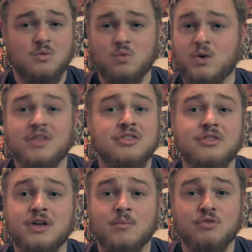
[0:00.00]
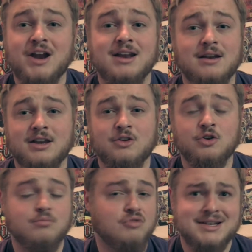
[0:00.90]
with Raiden, and you
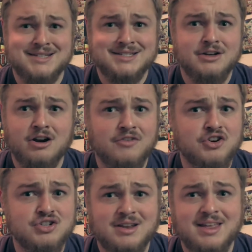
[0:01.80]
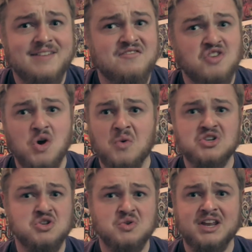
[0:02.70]
could run a 60-card version, and I have no
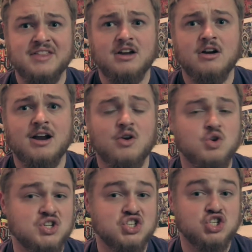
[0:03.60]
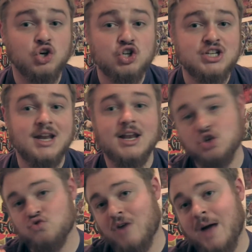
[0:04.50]
issue getting that card out. You could search it,
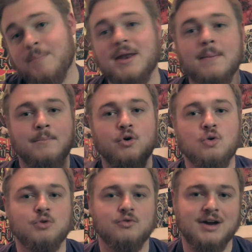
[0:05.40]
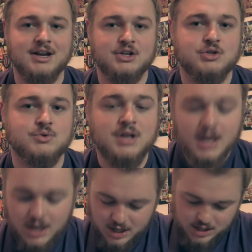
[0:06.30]
drop it, boom, you've got issues.
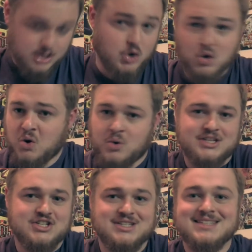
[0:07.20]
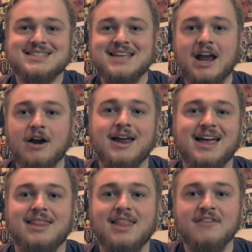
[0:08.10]
Ooh, it's scary.
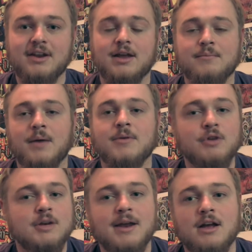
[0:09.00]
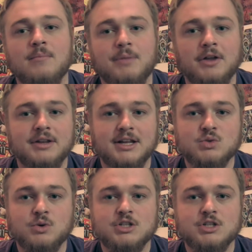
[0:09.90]
I love it. I'm really debating on building Lightsworns,